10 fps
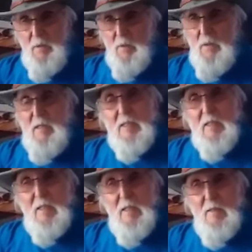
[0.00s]

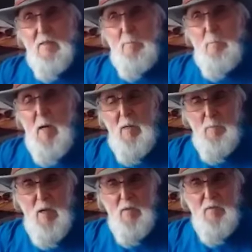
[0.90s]
this
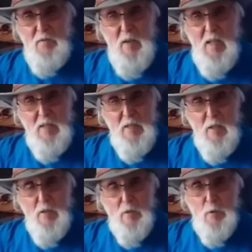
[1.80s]
pipeline
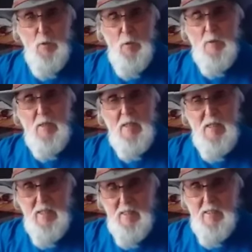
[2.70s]
failure could
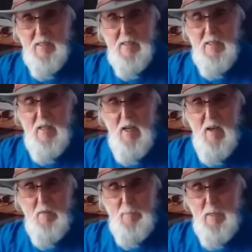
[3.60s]
easily
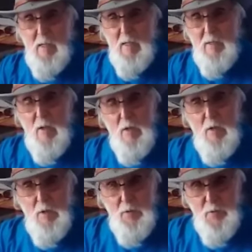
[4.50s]
have been
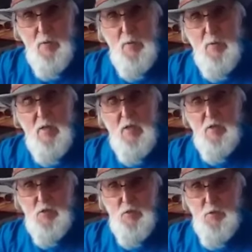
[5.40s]
through
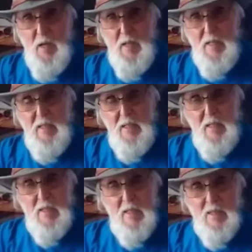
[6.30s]
stray
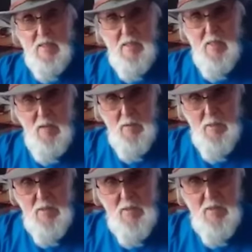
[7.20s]

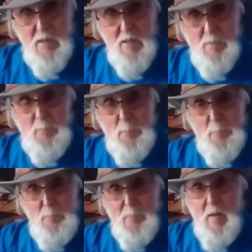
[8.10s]
currents.
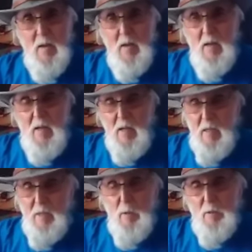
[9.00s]

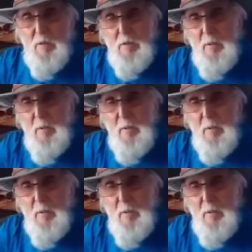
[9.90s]
In order to